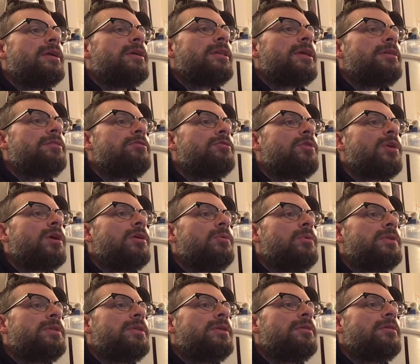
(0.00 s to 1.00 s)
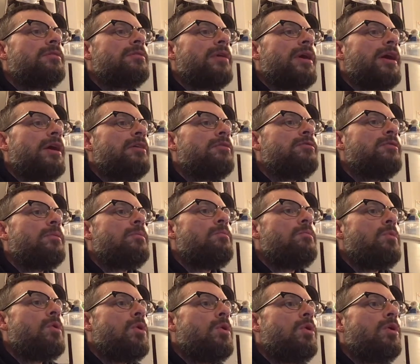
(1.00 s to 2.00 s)
and I struggle with the desire for
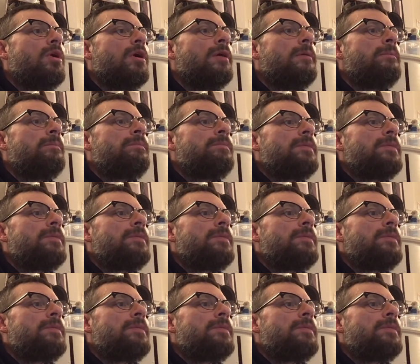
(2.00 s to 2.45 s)
more